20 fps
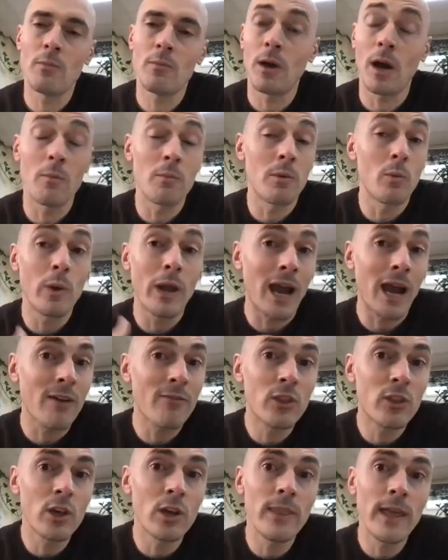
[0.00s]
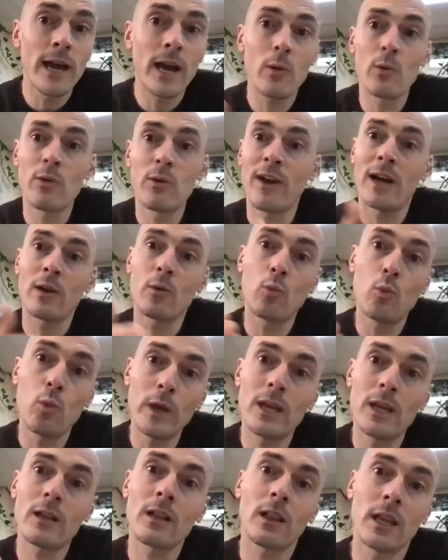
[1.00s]
I mean, we have done that. We've had
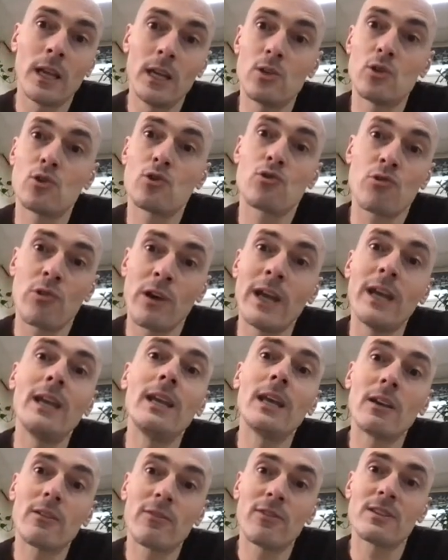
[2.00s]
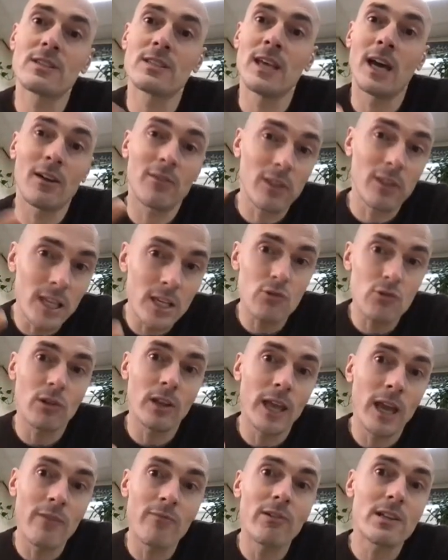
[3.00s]
weekly training for staff
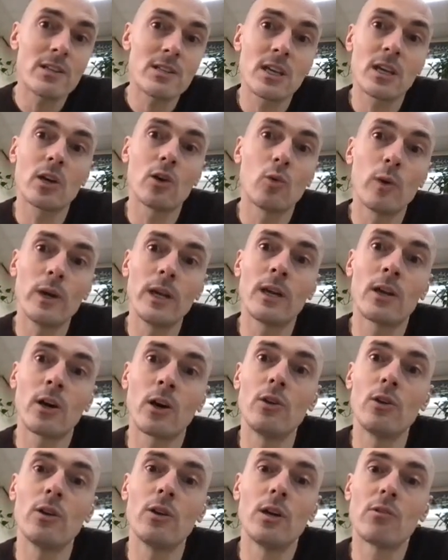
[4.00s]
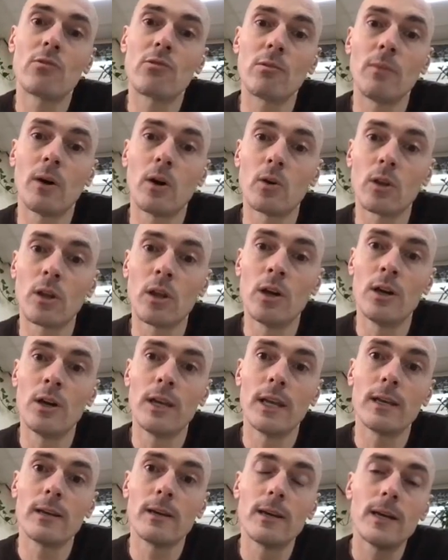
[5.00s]
literally every single week on remote
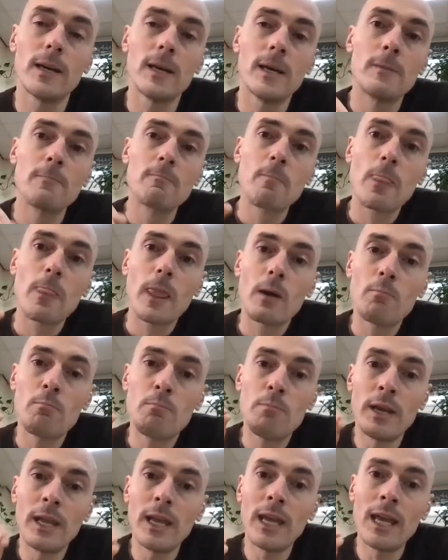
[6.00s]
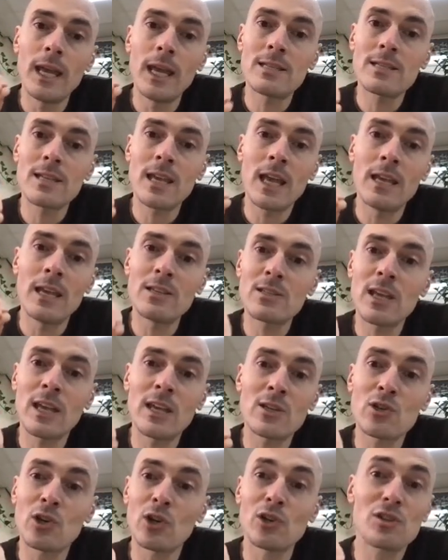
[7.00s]
learning. But
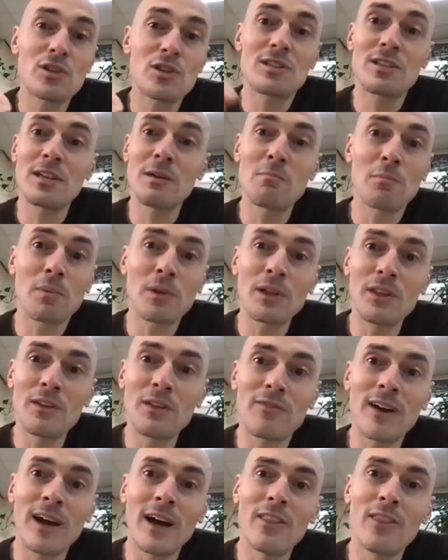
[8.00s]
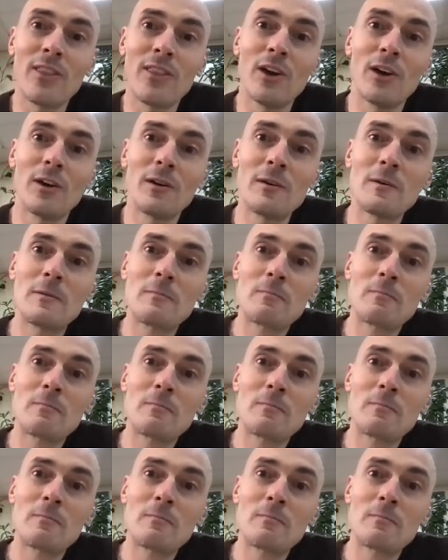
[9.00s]
it's also simply the fact that